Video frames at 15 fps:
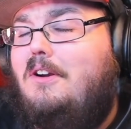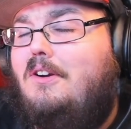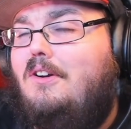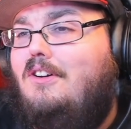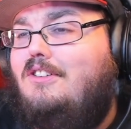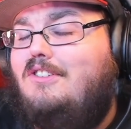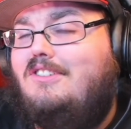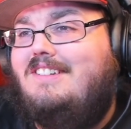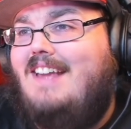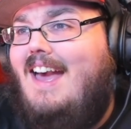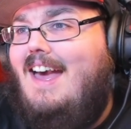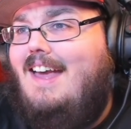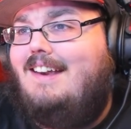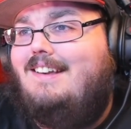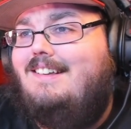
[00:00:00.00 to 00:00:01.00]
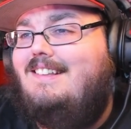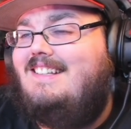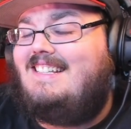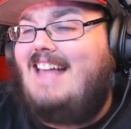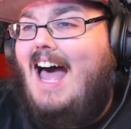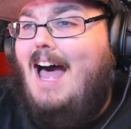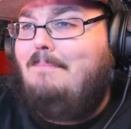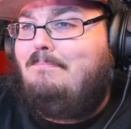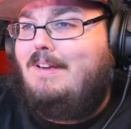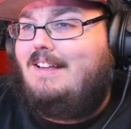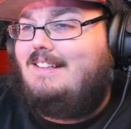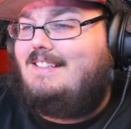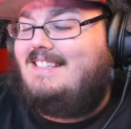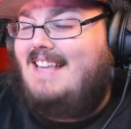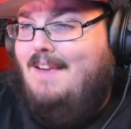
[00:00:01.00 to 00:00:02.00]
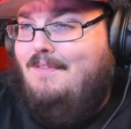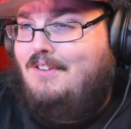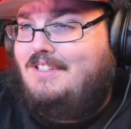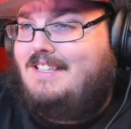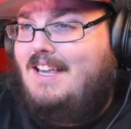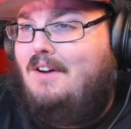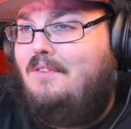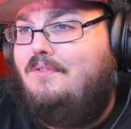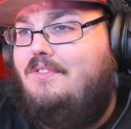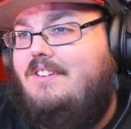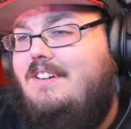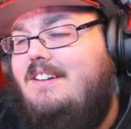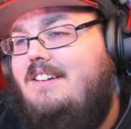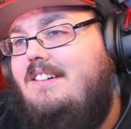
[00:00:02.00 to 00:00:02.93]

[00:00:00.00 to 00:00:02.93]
other girls are dead! Stop it! Save yourself!